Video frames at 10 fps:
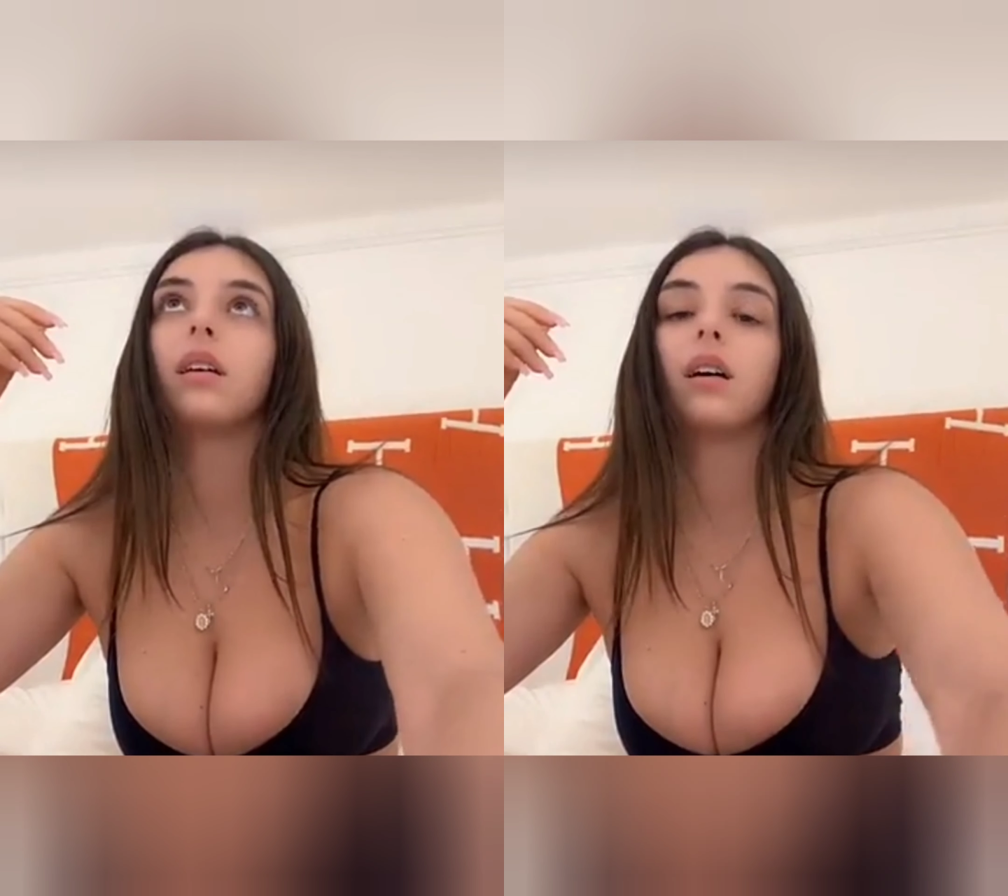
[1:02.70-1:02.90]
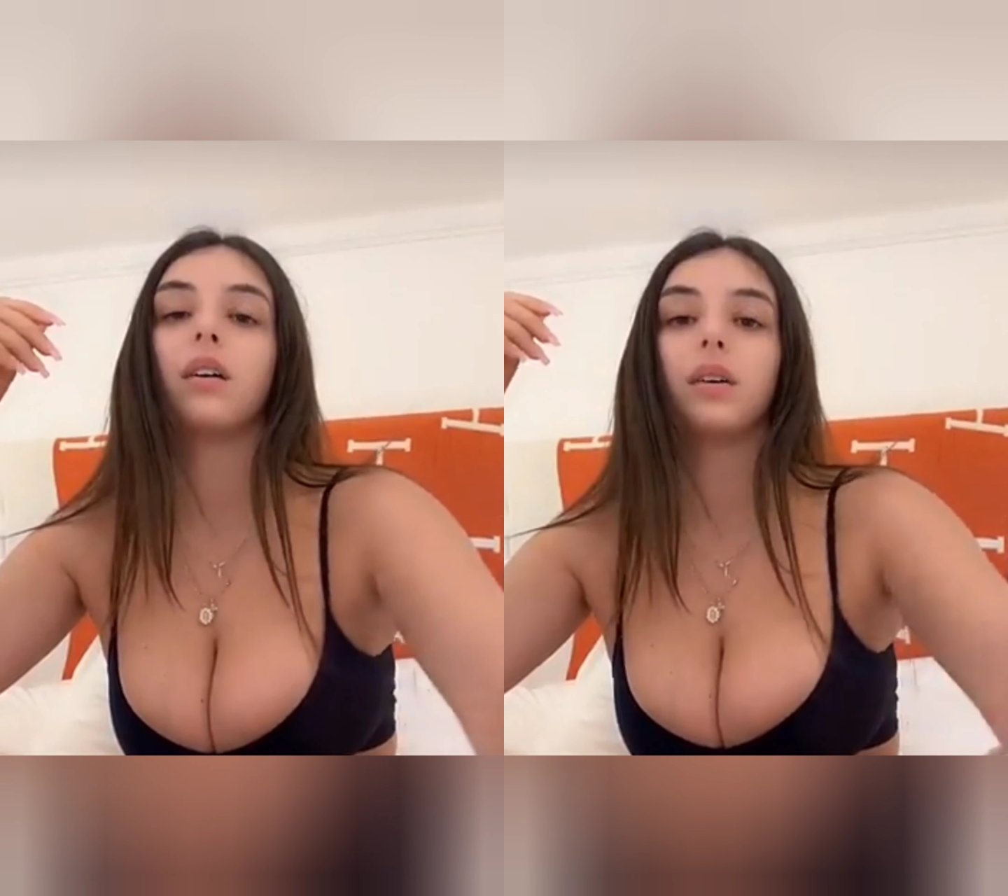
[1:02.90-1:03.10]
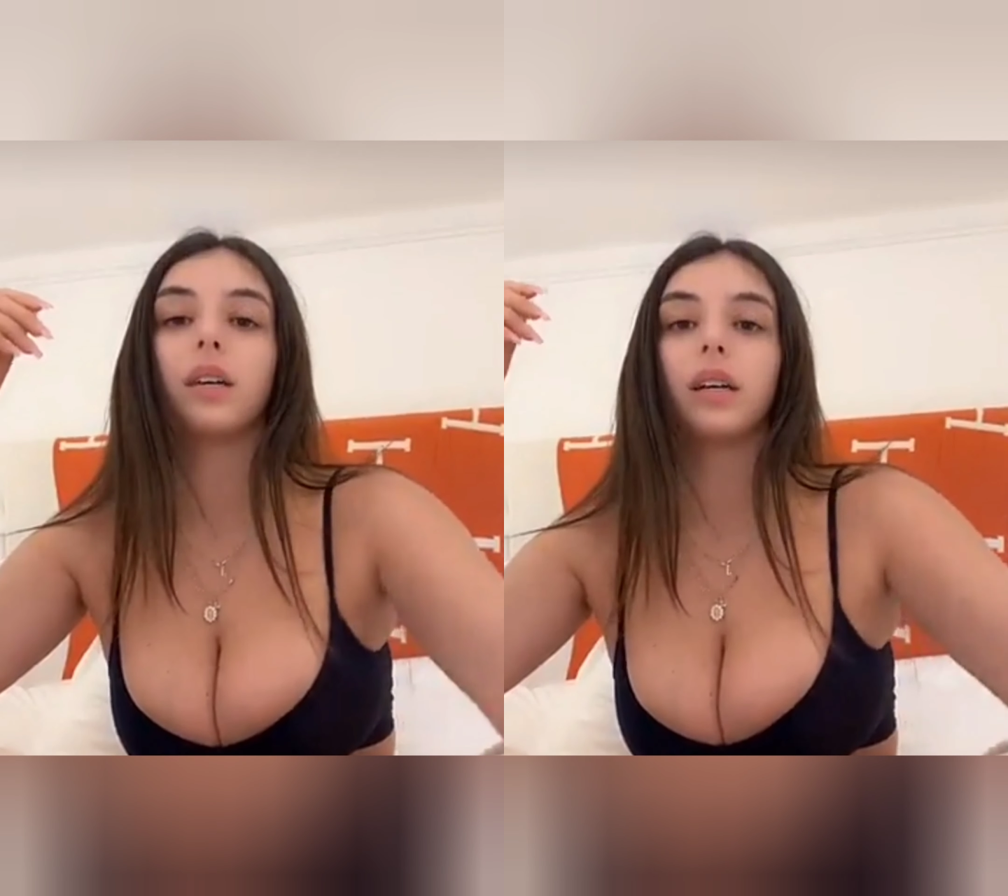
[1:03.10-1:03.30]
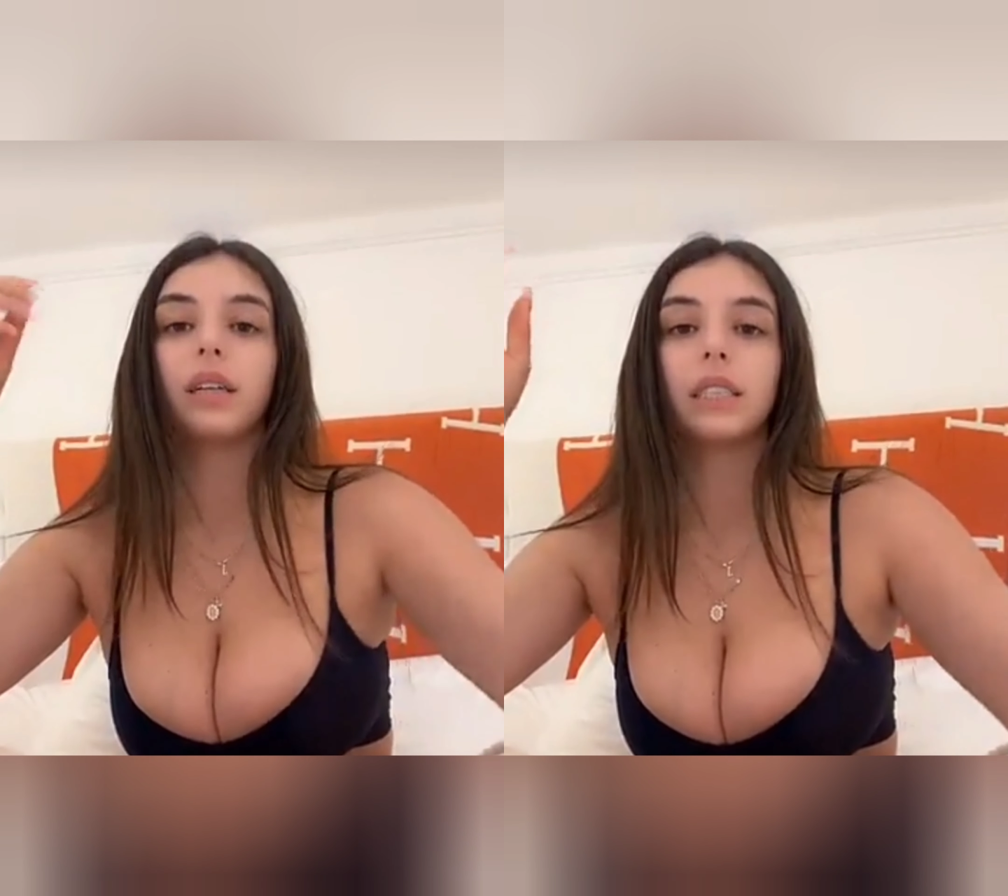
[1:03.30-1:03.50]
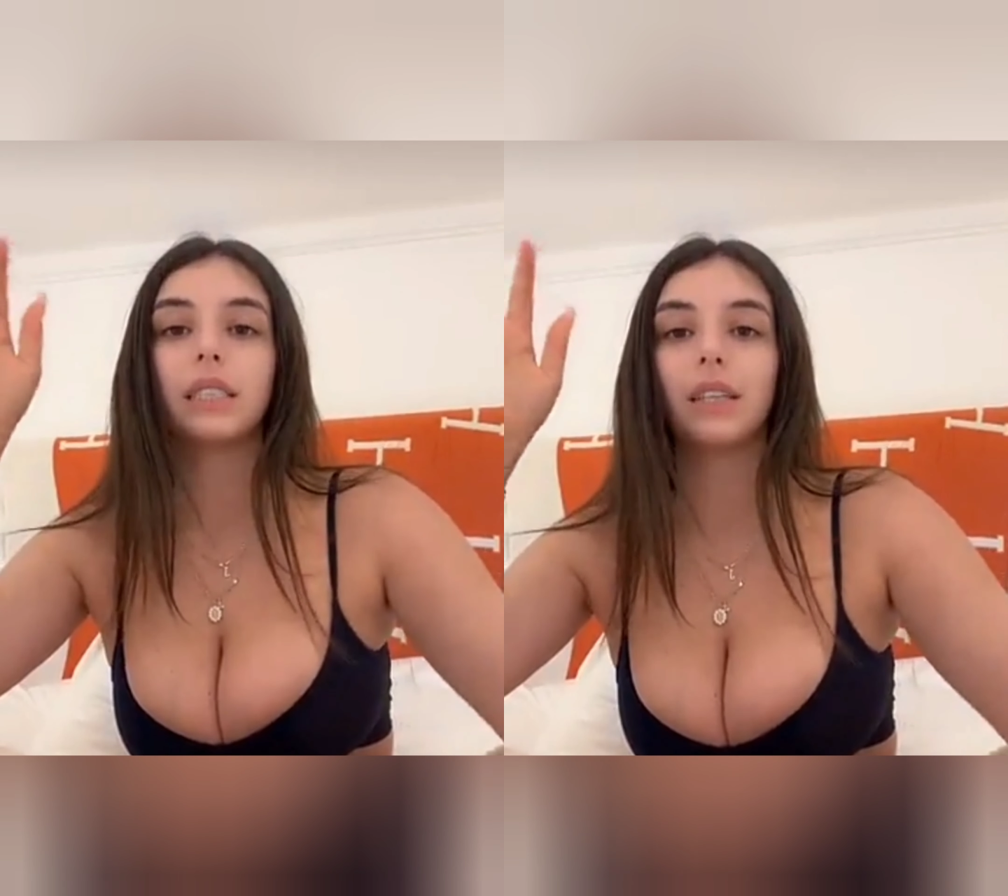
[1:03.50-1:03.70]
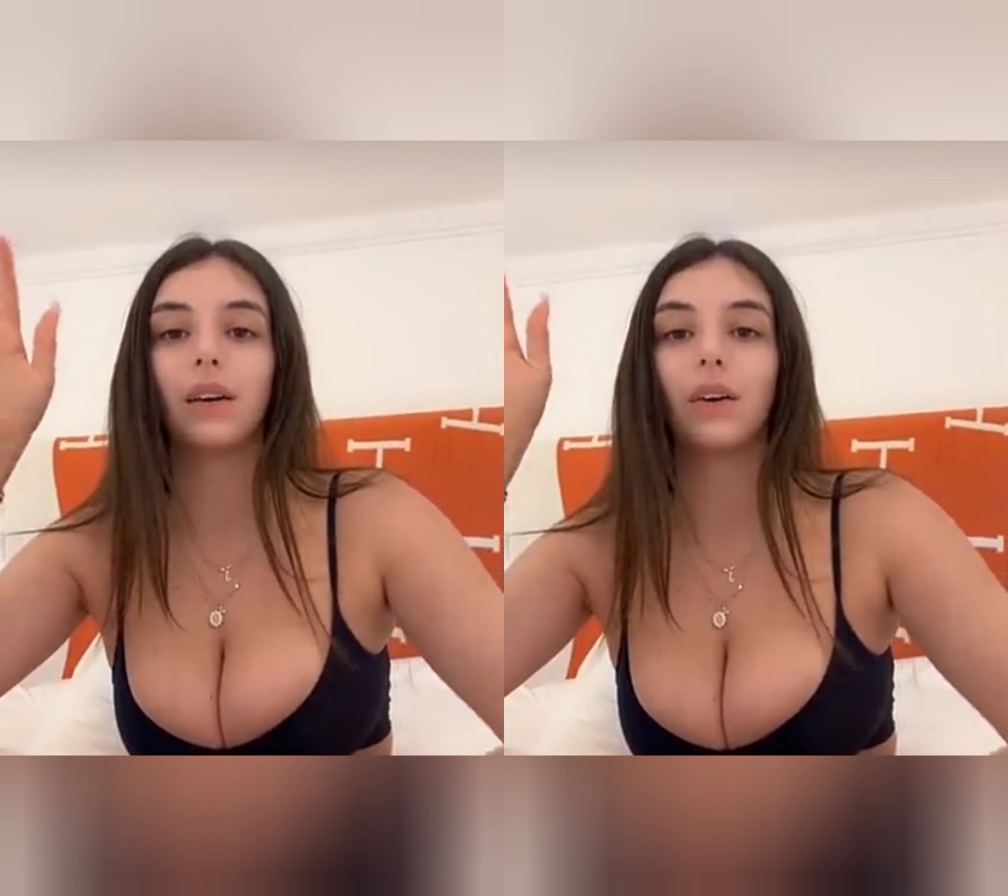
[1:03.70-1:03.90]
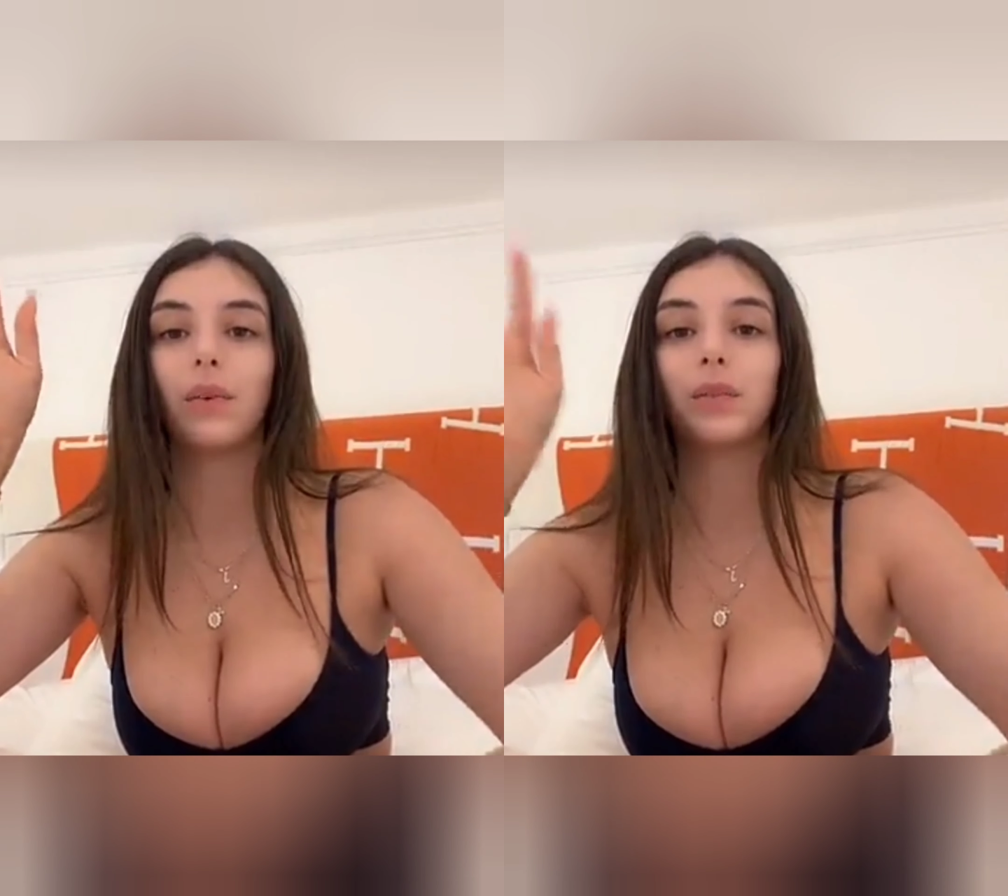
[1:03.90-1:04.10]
Okay, so